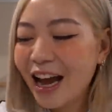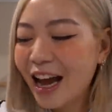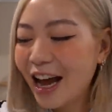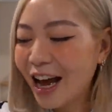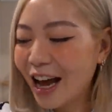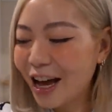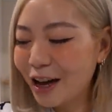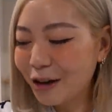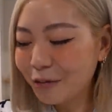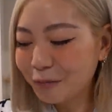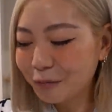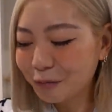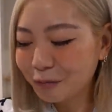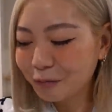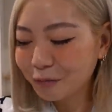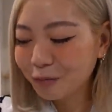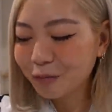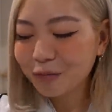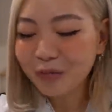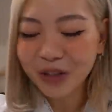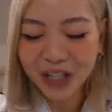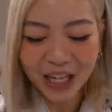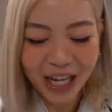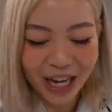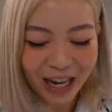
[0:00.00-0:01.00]

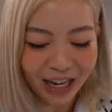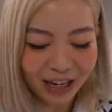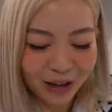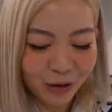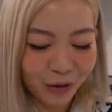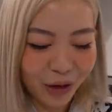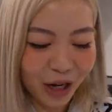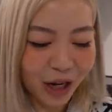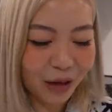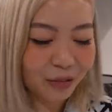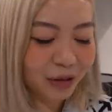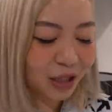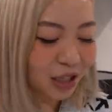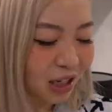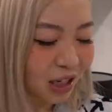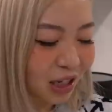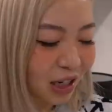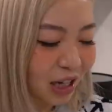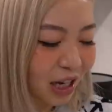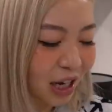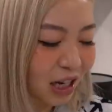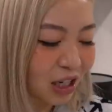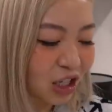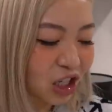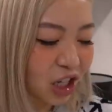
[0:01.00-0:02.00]
But yeah, anyway, I'm
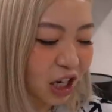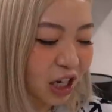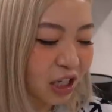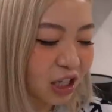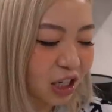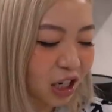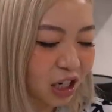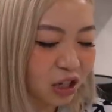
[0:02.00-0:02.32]
gonna get changed.